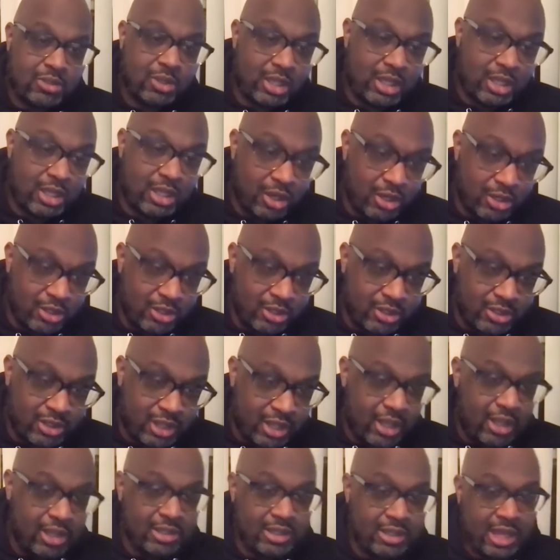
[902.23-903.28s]
that he
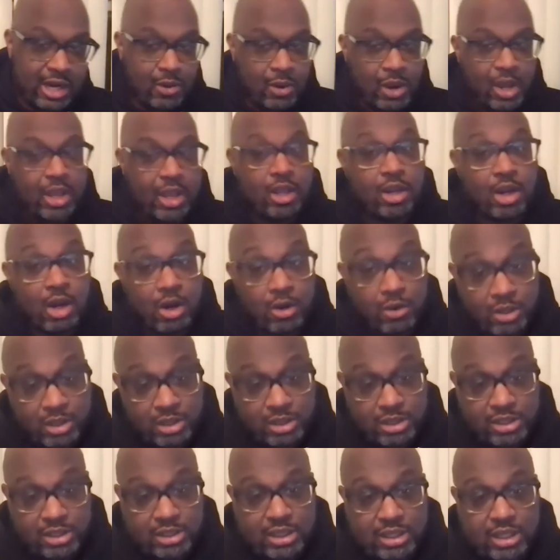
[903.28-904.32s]
understands? How do I
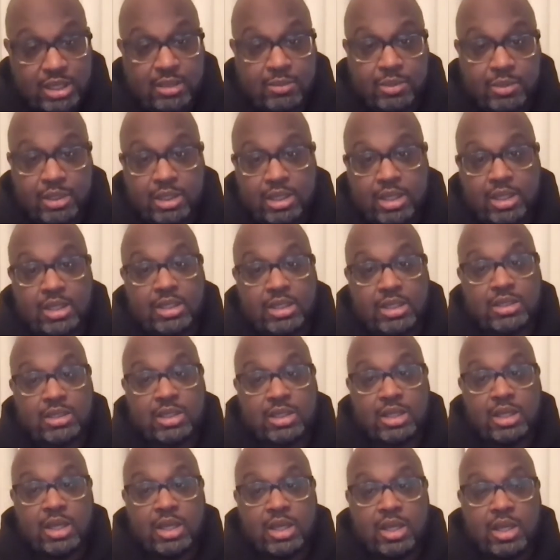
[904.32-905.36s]
encourage this kid because
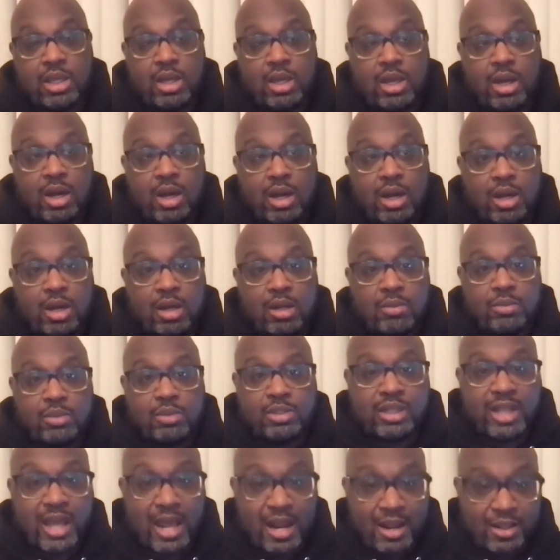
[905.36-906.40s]
um, there's
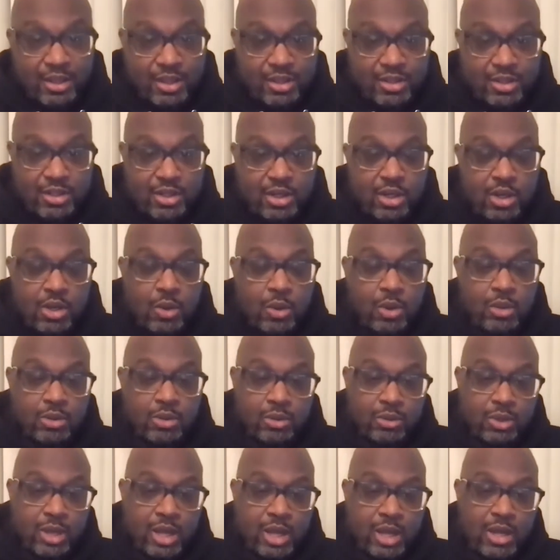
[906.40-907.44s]
a lot of things that they're going
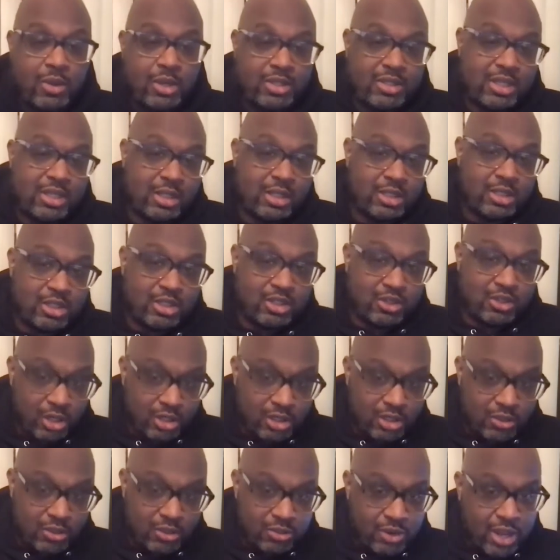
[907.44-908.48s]
through. How do I set the
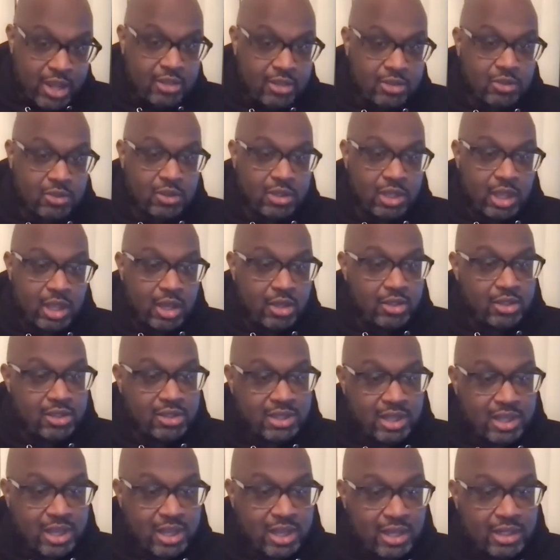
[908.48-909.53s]
structure right so they
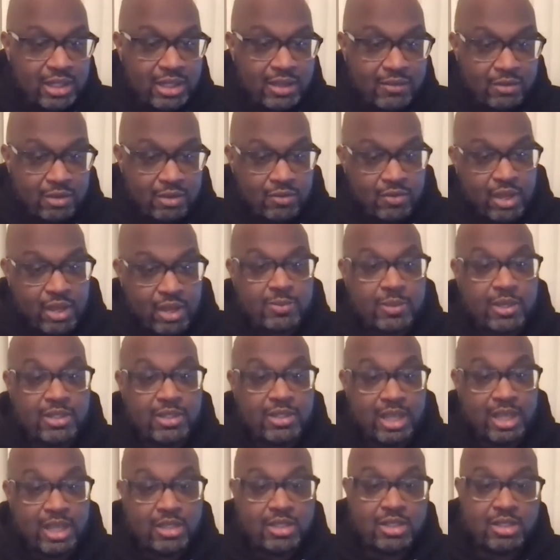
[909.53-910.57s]
understand the level of
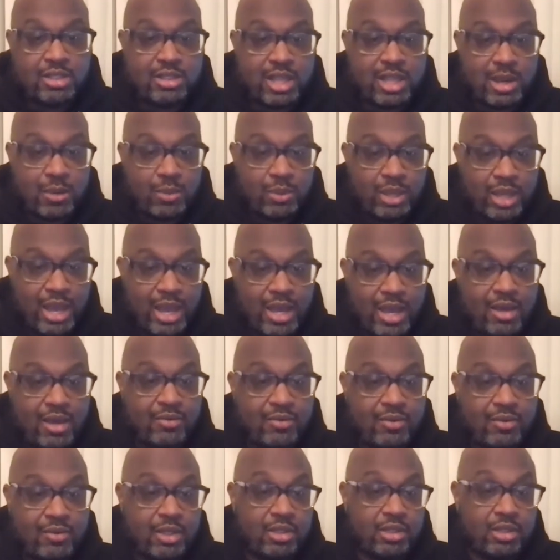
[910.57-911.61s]
expectations that we have
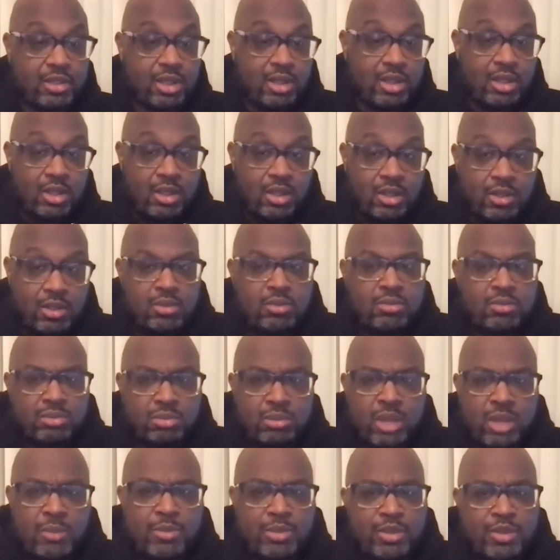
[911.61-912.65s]
and you know,
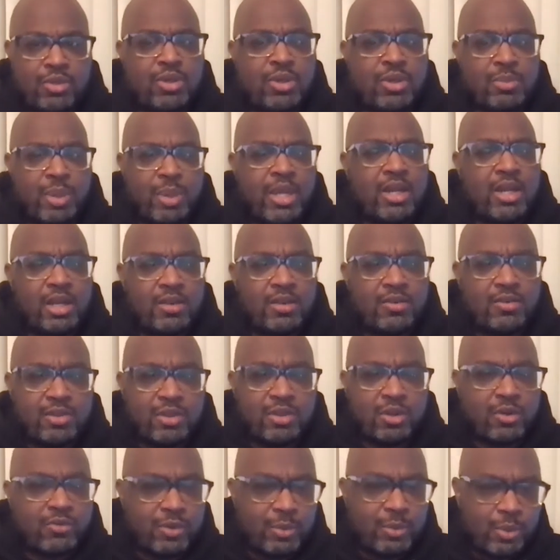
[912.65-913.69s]
I'm still competitive.
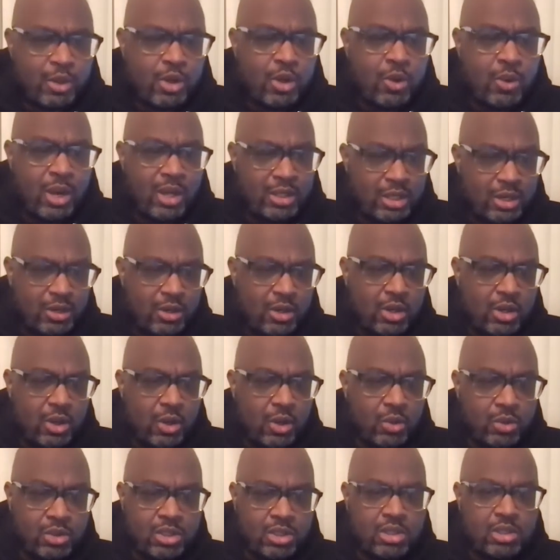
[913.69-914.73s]
So if I'm gonna go out there and
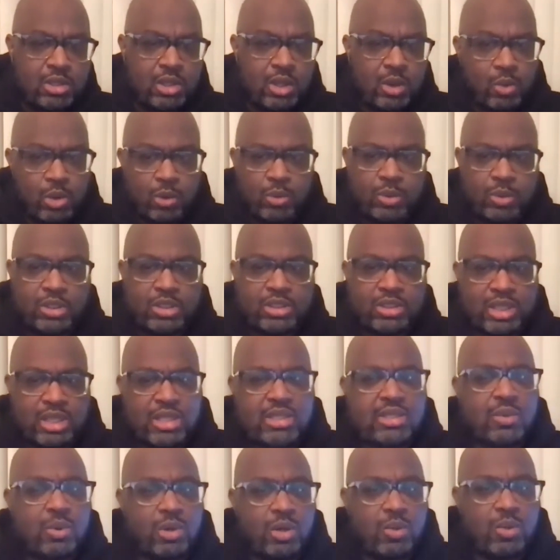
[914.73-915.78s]
coach and, and work with these kids,
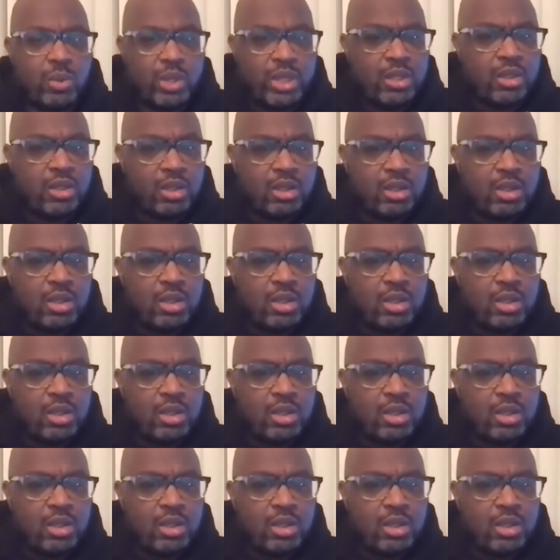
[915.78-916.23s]
I want to win.